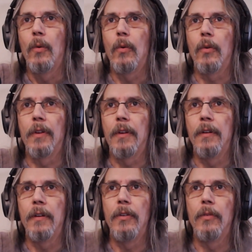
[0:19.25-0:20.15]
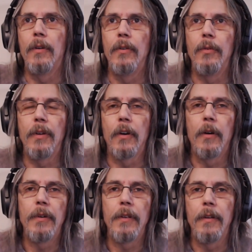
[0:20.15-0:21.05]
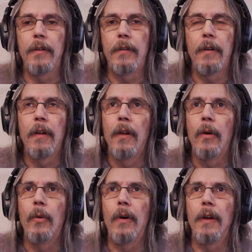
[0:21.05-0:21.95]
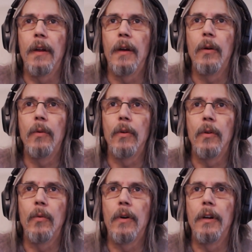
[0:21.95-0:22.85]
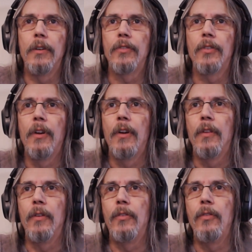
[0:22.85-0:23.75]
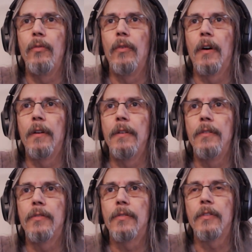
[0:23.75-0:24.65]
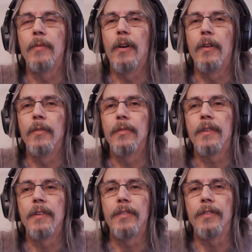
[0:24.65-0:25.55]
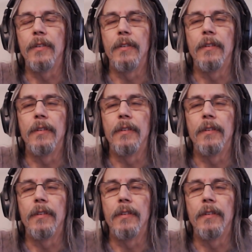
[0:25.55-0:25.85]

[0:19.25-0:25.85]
We're going to continue on doing comedy here. Right now, we're going to watch The Two Ronnies, Tomorrow's Kitchen.